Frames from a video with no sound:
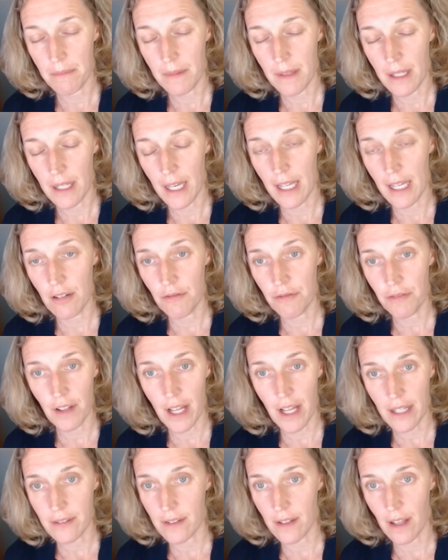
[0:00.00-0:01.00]

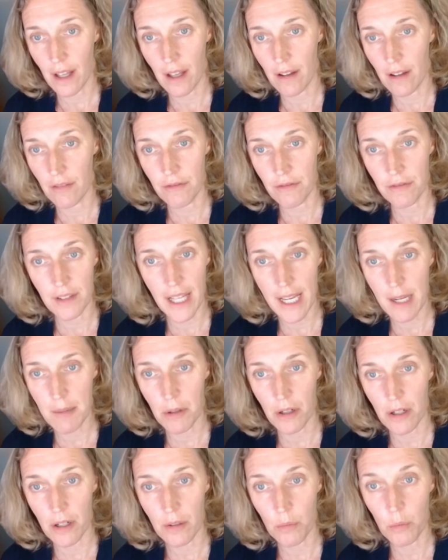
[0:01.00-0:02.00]
influx of
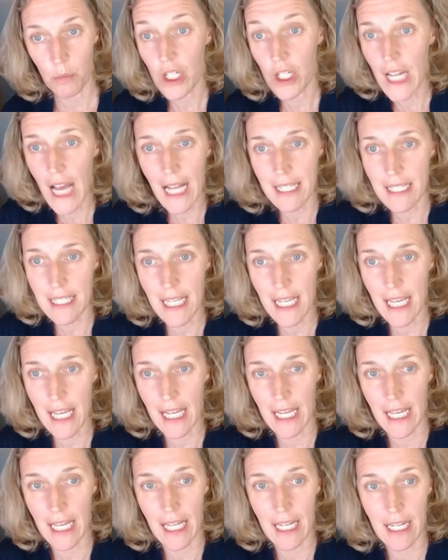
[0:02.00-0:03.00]
labor. We're not
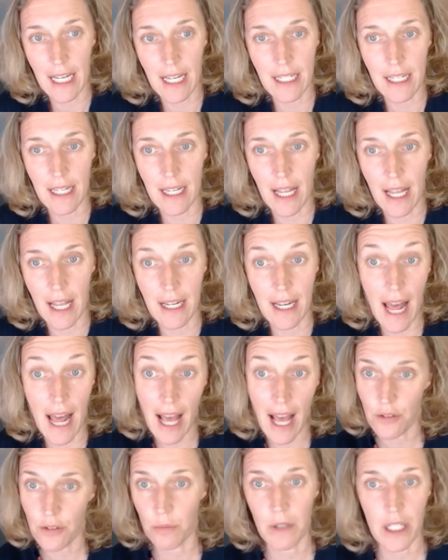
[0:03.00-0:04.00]
seeing it, and
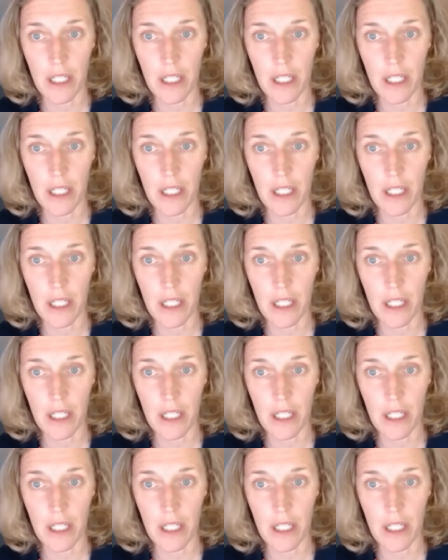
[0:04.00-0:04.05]
as we